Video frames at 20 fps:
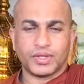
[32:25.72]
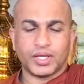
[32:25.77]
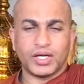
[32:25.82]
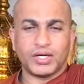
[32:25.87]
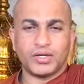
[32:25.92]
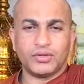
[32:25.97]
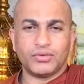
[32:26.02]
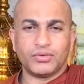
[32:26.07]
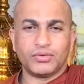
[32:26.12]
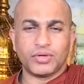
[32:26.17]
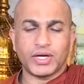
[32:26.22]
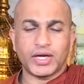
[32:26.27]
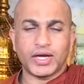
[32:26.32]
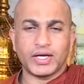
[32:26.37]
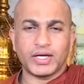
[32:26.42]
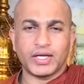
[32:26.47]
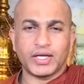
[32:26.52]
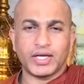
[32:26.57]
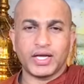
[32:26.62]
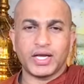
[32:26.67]
and you
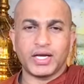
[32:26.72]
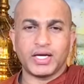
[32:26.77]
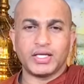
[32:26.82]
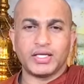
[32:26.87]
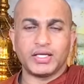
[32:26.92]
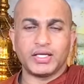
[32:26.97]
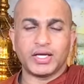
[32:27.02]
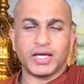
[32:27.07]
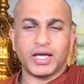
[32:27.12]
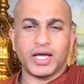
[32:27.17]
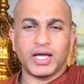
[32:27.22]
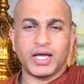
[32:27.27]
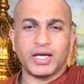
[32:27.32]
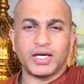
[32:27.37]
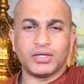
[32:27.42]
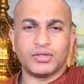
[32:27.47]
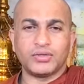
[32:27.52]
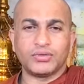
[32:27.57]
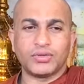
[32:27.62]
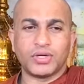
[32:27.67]
can gain,
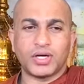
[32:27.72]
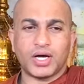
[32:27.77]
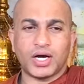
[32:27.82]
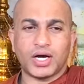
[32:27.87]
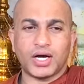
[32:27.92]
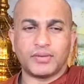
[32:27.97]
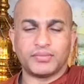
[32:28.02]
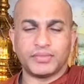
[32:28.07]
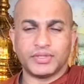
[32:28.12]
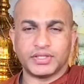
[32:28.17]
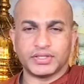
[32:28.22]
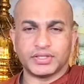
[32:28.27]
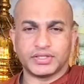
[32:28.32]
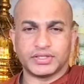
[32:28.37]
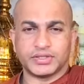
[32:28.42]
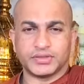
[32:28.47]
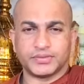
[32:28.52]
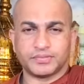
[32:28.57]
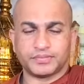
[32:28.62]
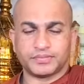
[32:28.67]
gain to
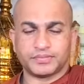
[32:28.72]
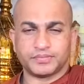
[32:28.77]
calmness